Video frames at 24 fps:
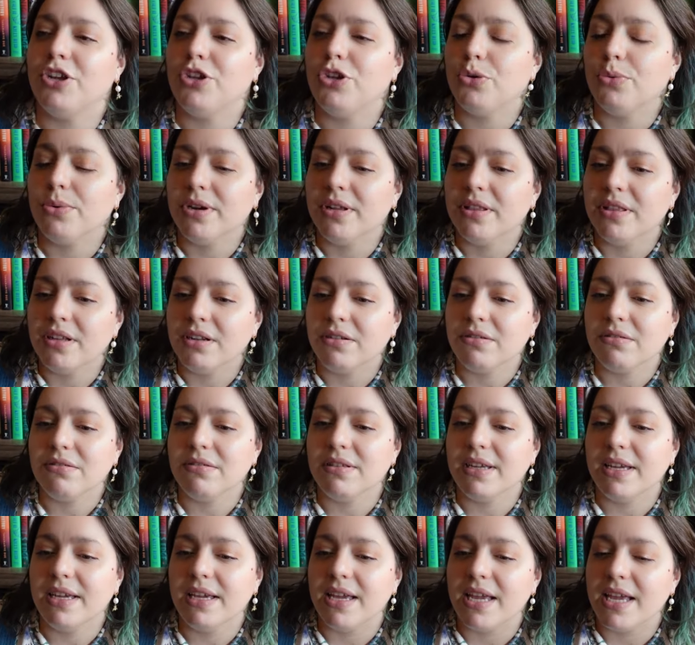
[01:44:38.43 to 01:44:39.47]
you were
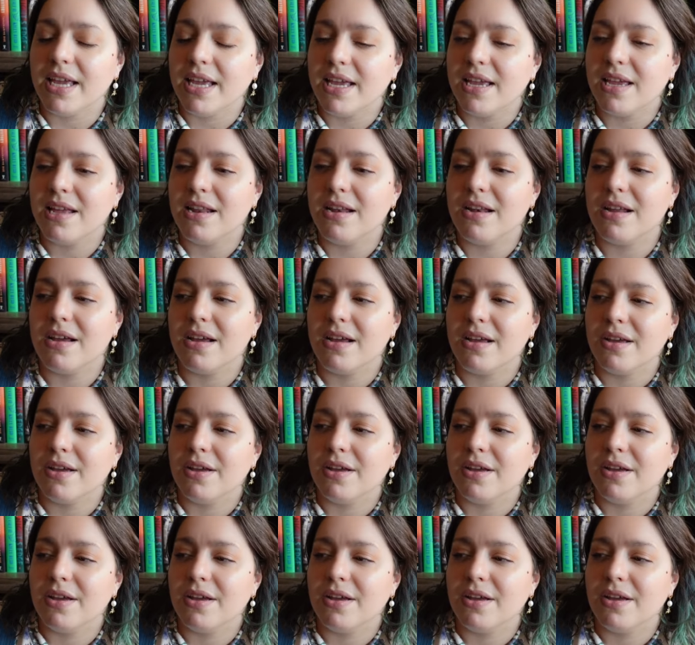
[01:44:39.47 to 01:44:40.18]
literally in